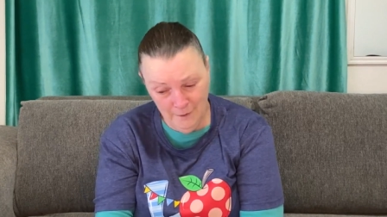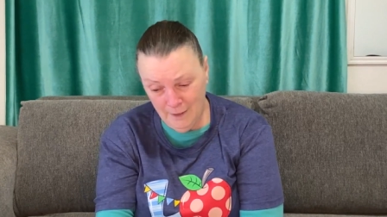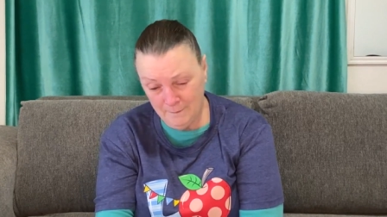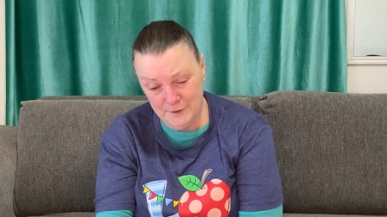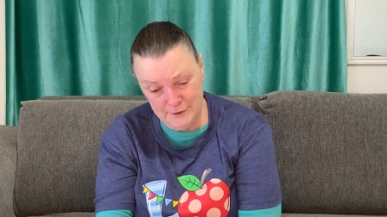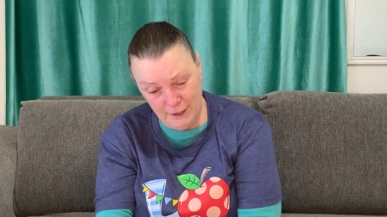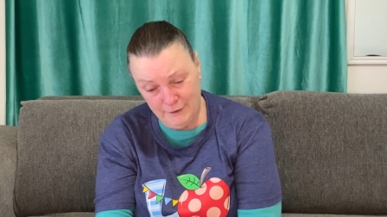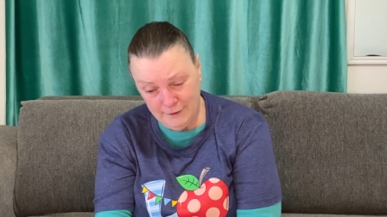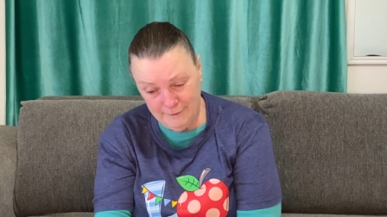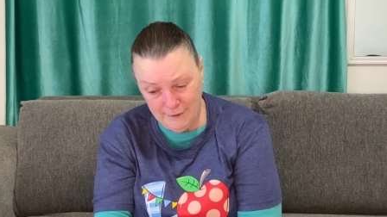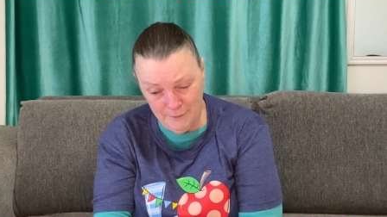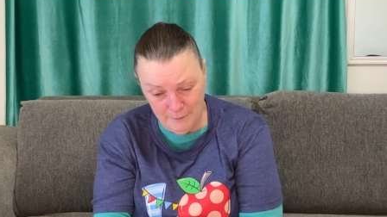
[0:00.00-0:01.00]
I'm sorry
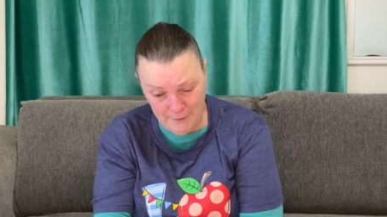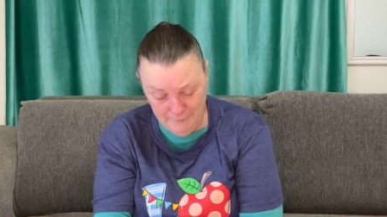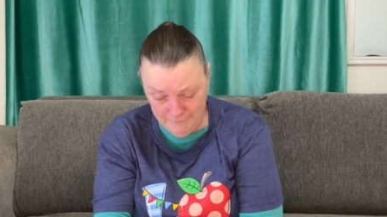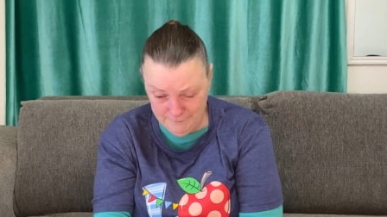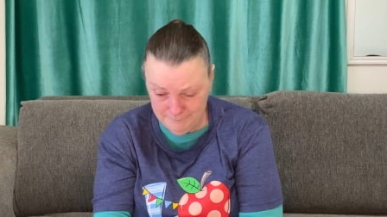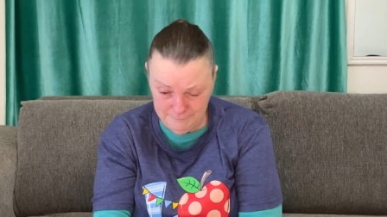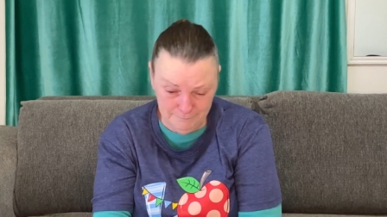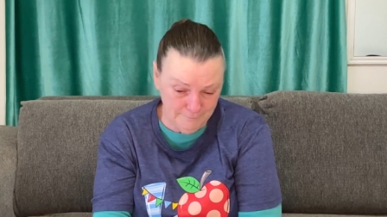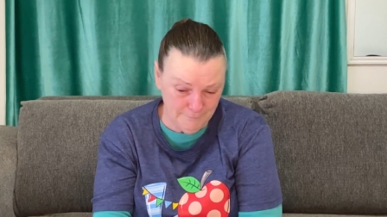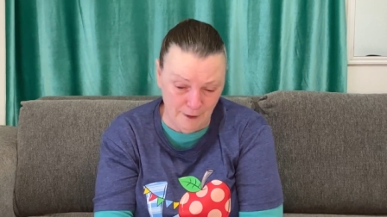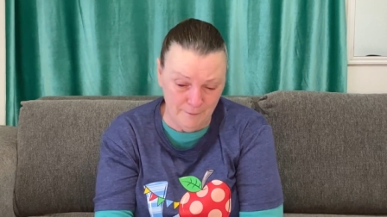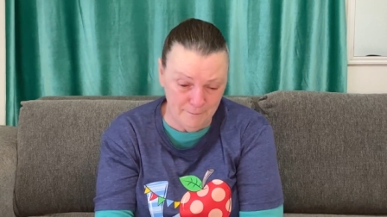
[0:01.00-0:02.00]
that we've
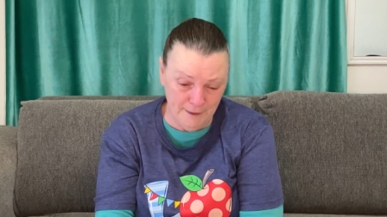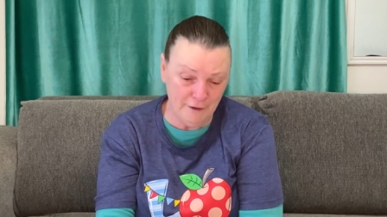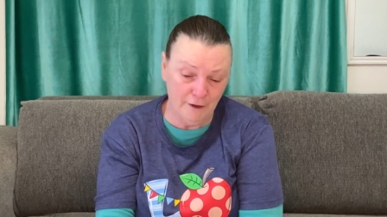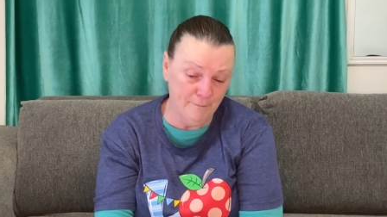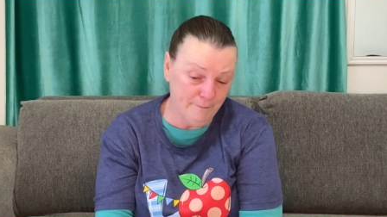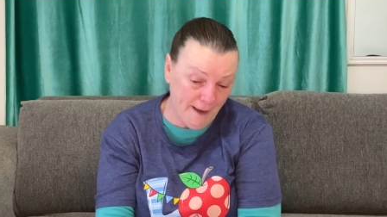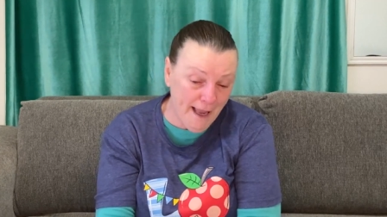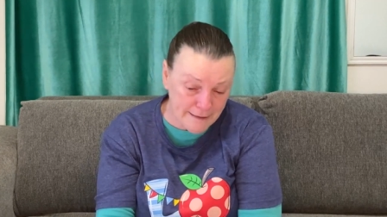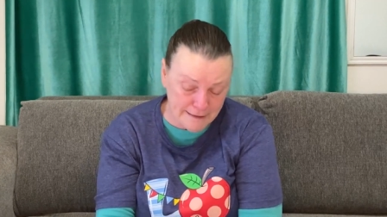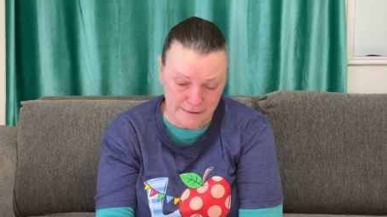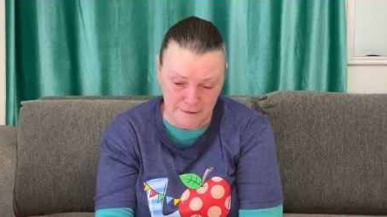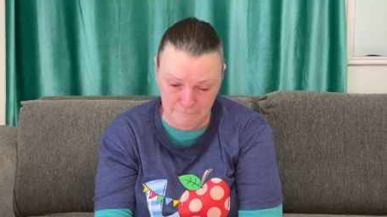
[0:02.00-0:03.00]
not been our
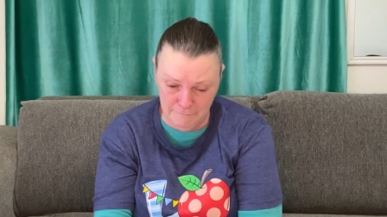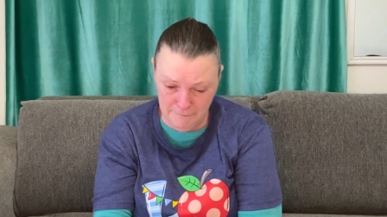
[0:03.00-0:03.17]
best.